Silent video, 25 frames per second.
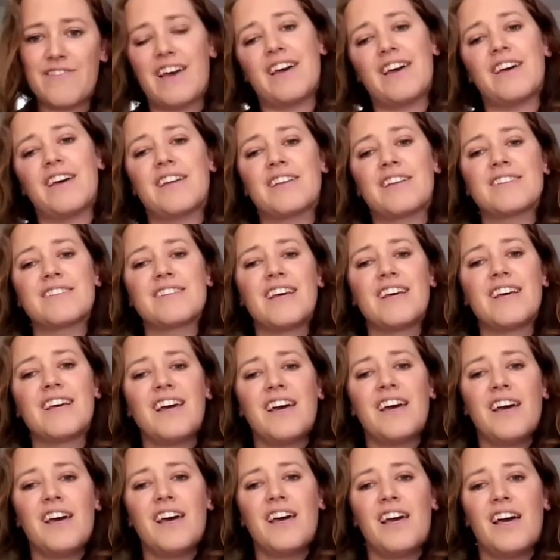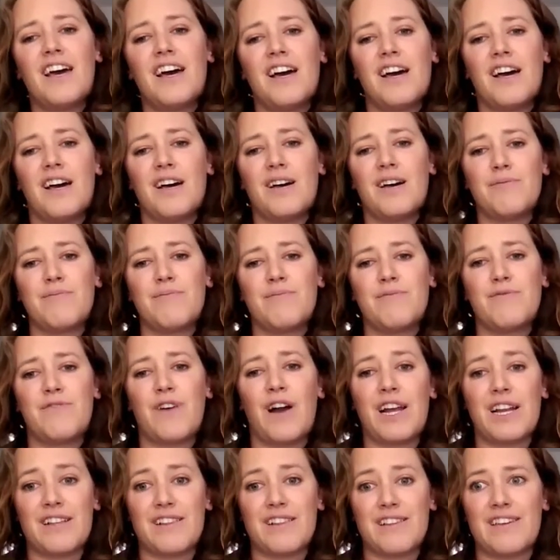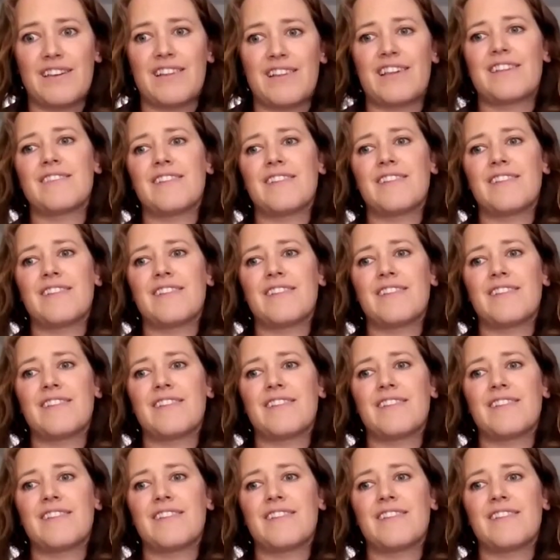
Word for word: And yeah. um, finally like